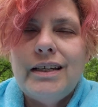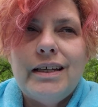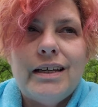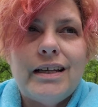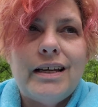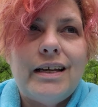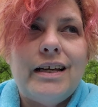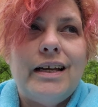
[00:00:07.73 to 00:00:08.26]

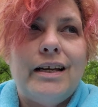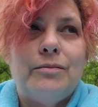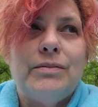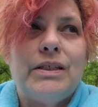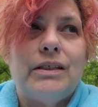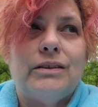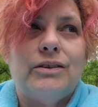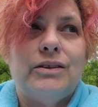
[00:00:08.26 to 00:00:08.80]
I
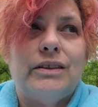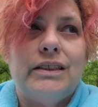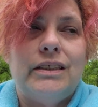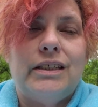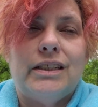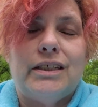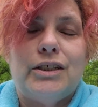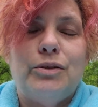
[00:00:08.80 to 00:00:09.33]
absolutely
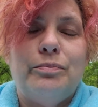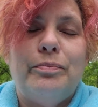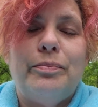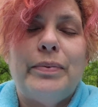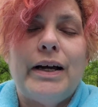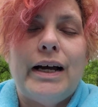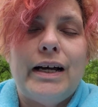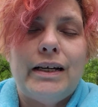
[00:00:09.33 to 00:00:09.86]

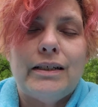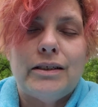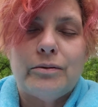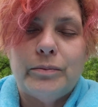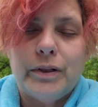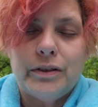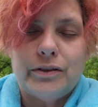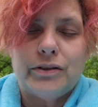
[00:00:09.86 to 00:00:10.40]
despise
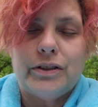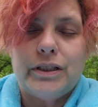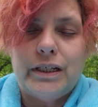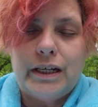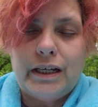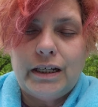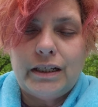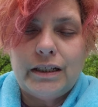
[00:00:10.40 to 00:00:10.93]
Mother's
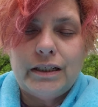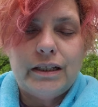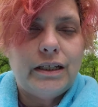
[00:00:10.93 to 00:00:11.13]
Day.